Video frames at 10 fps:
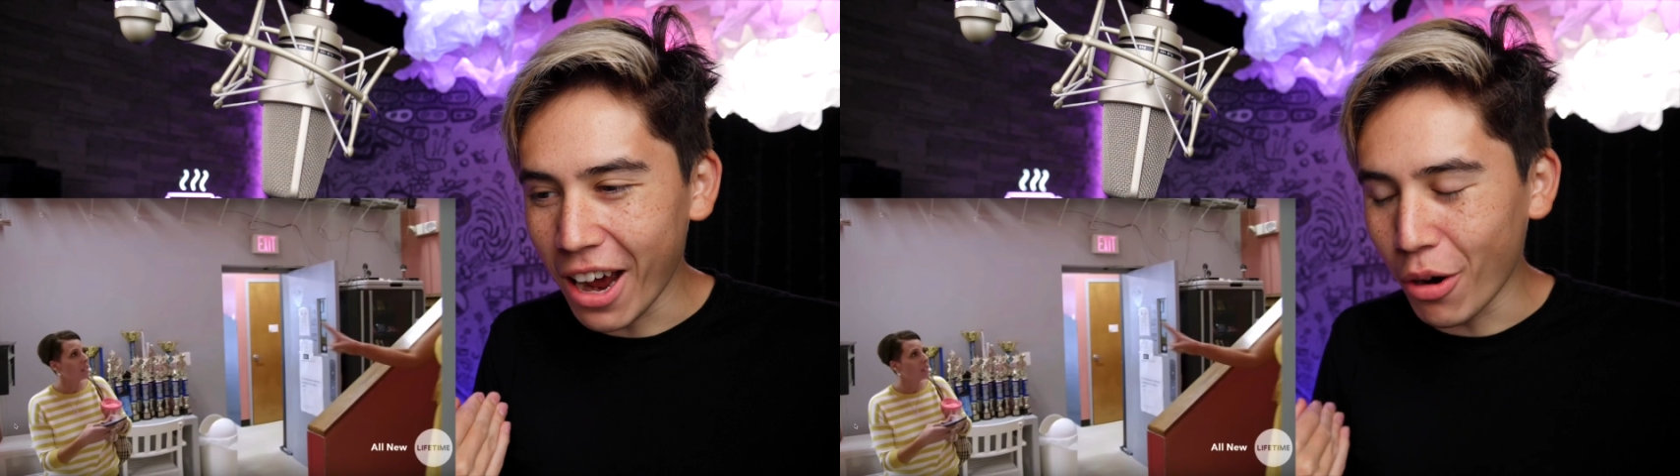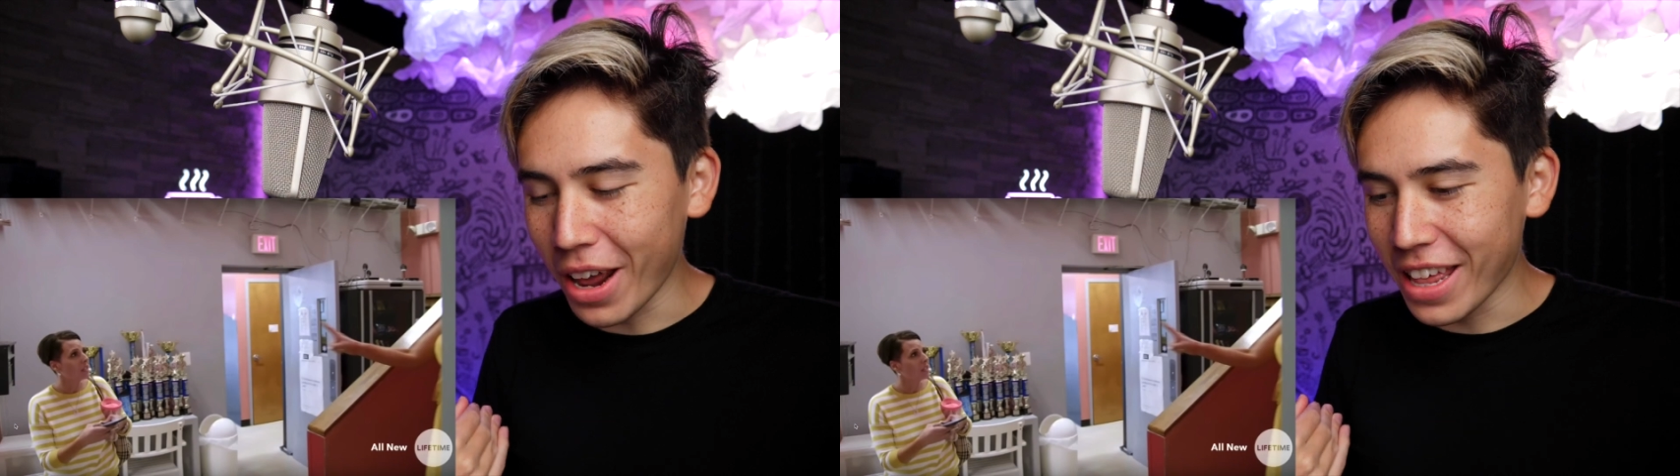
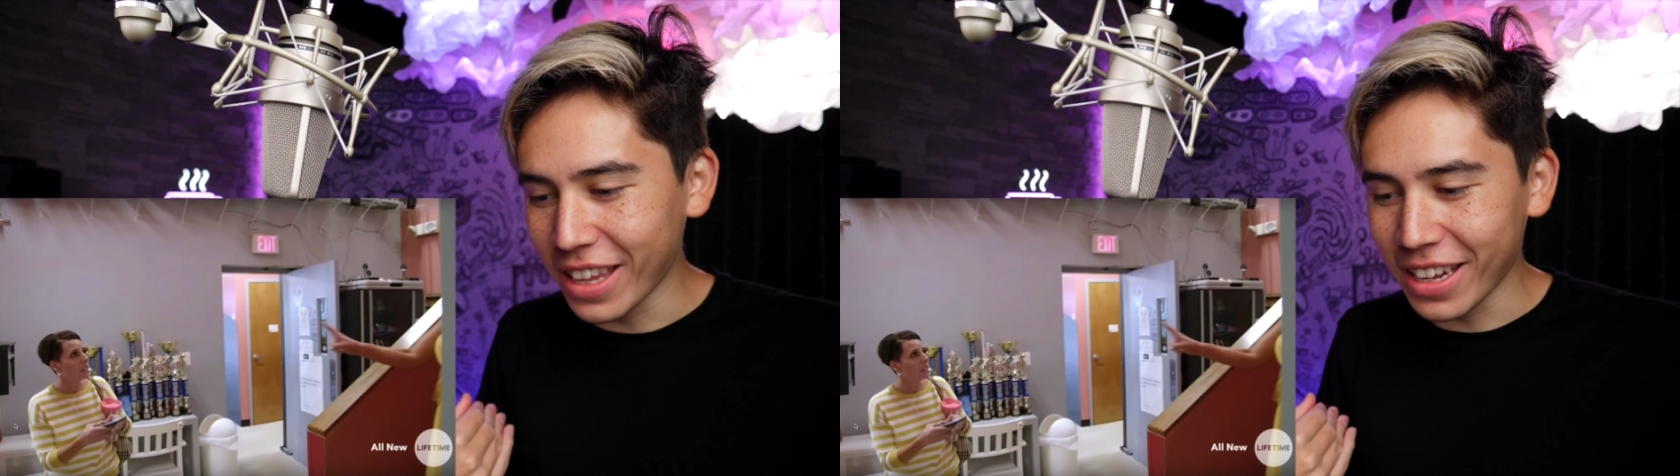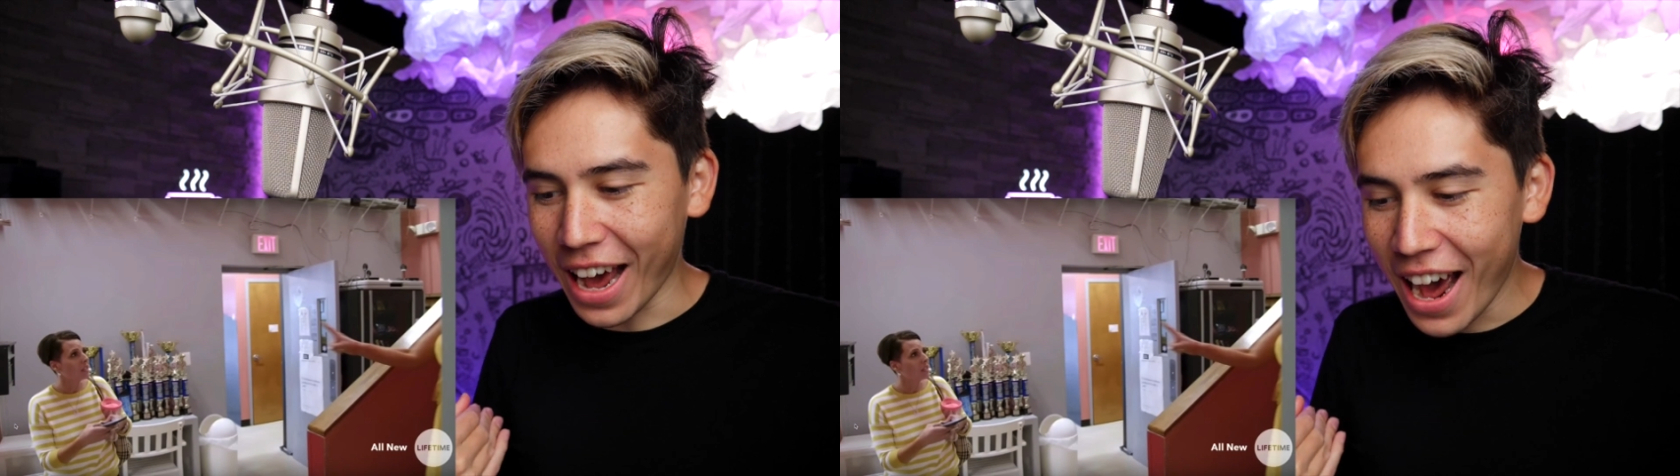out and
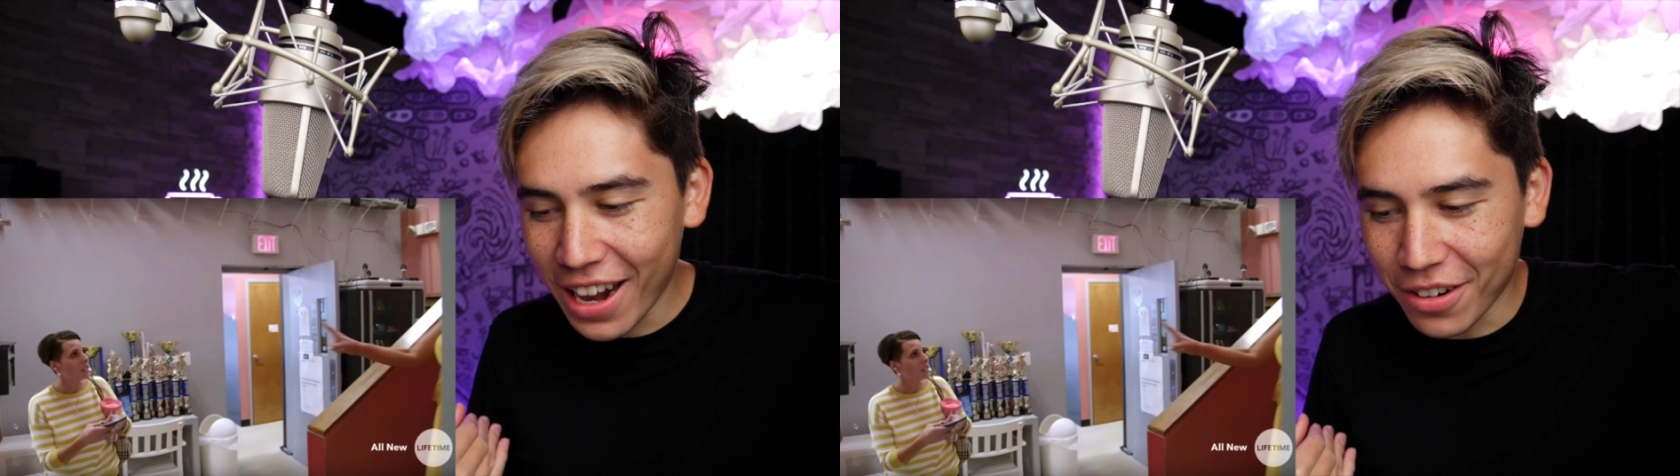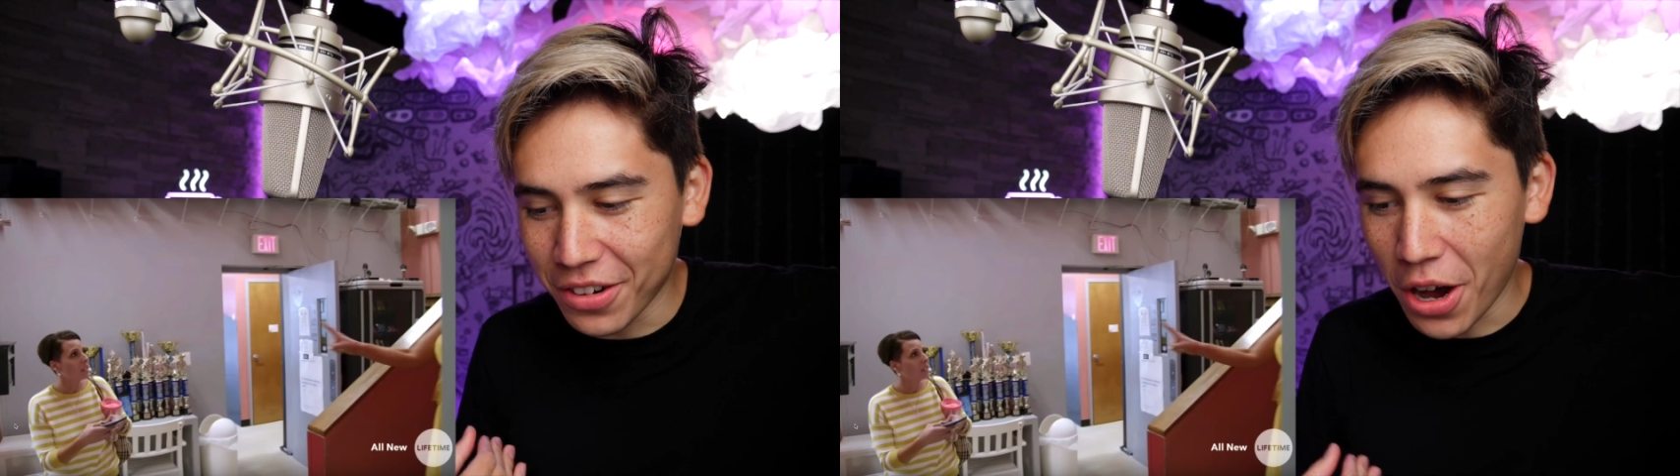then I
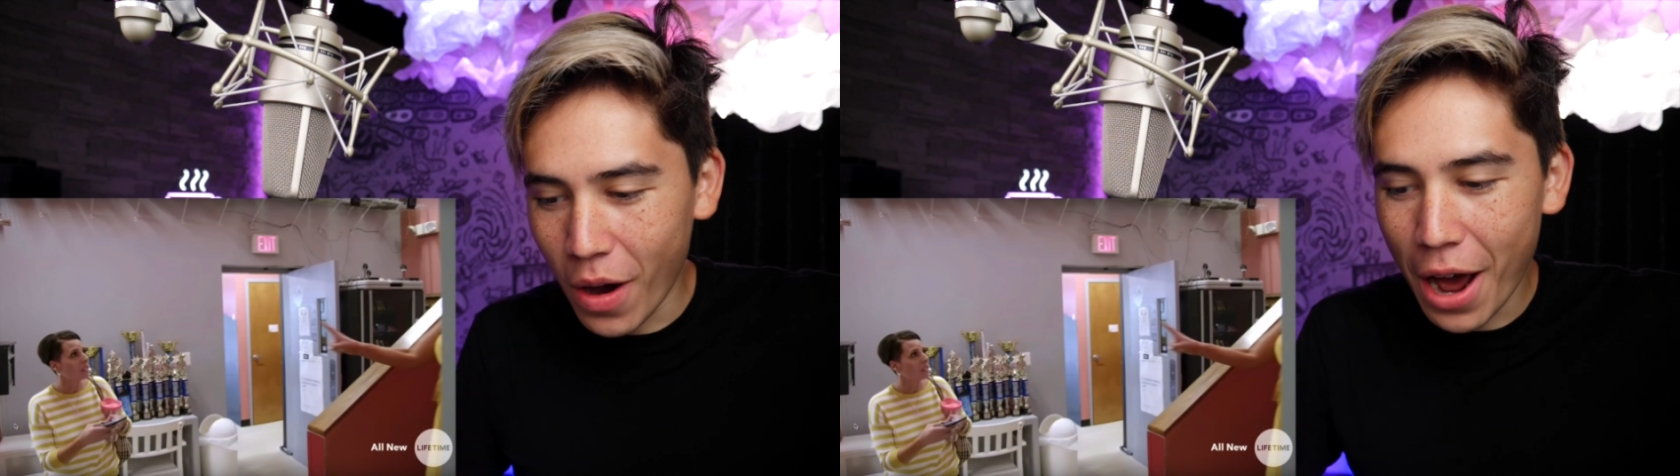don't know.